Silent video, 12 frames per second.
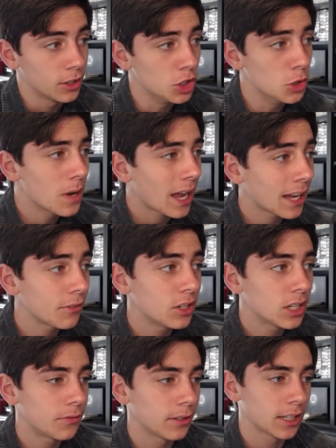you have
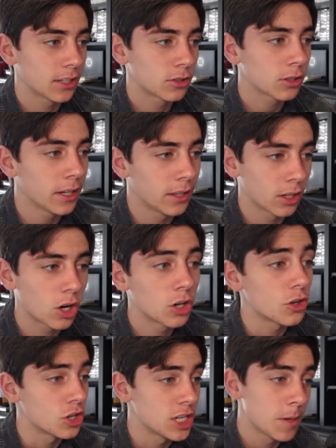enough elixir, and the
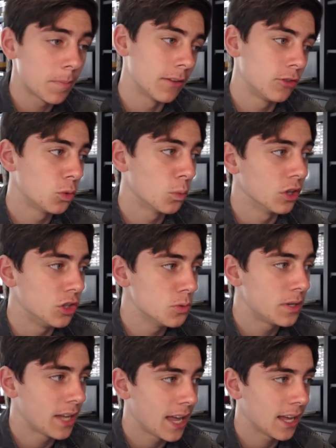cards are cheap enough to where you
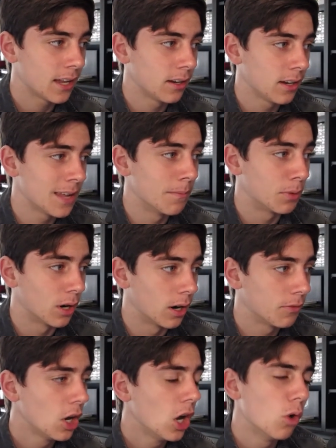can
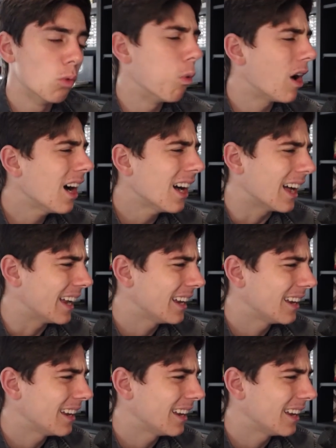improv. Why?